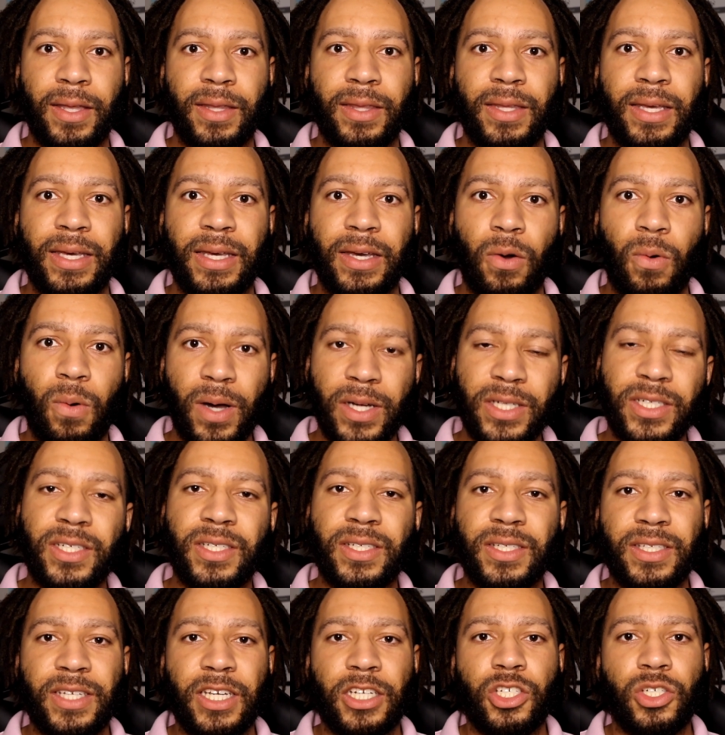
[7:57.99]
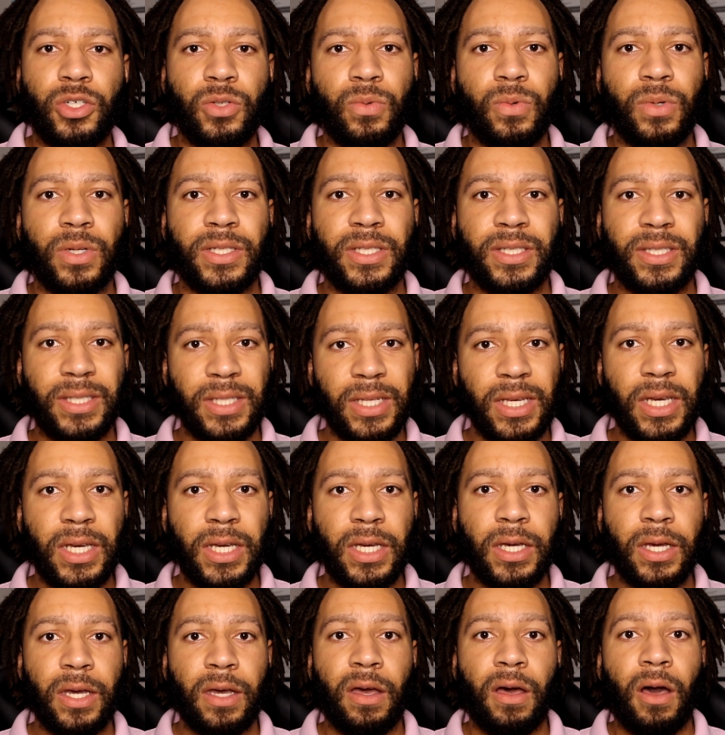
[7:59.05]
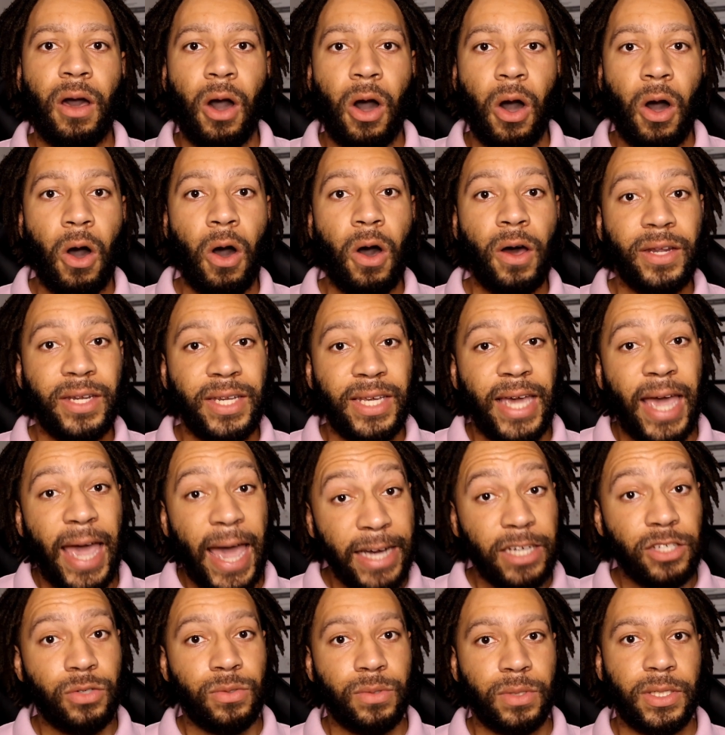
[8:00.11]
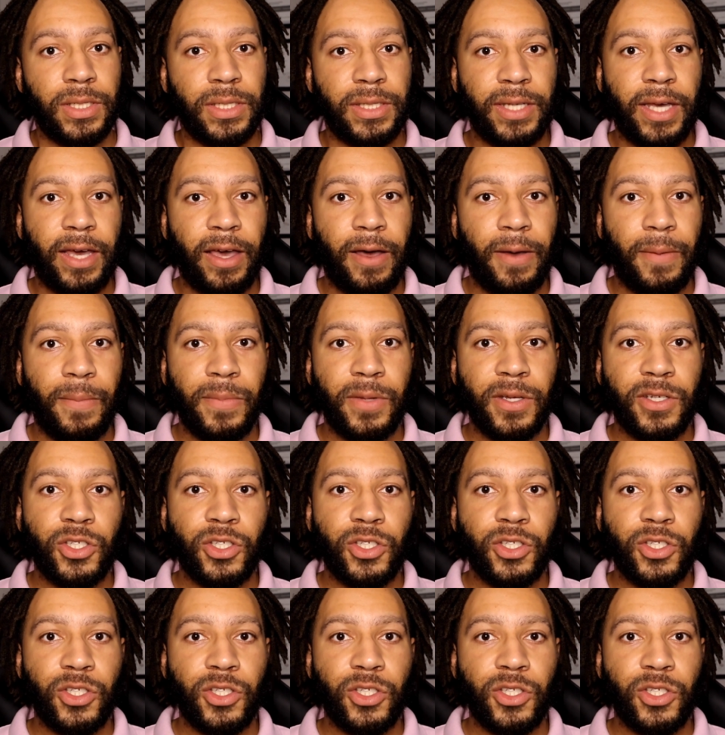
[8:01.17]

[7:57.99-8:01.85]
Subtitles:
the questions that you would see on the actual exam.